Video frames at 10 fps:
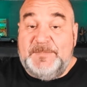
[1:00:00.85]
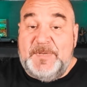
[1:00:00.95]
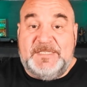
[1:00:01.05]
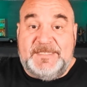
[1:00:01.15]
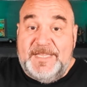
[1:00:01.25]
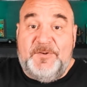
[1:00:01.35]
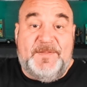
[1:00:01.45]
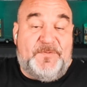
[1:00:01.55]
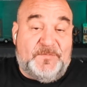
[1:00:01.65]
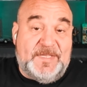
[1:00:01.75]
But it's literally,
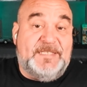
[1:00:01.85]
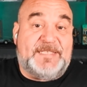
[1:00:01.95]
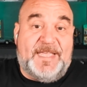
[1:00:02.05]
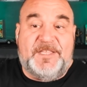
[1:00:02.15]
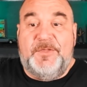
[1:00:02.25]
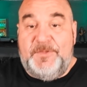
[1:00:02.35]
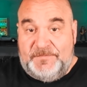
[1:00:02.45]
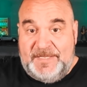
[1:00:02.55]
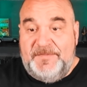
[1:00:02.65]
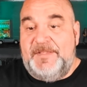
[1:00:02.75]
if you've seen Psycho, you've
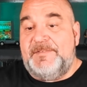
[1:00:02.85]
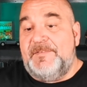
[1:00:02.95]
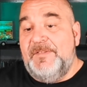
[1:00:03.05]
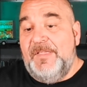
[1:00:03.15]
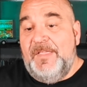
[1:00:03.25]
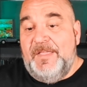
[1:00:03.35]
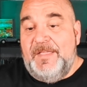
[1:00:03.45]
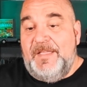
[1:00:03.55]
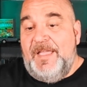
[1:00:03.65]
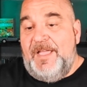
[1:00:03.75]
seen this.
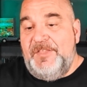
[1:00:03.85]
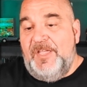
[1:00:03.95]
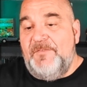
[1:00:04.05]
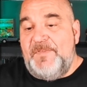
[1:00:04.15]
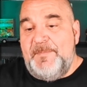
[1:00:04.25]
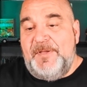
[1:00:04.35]
A young female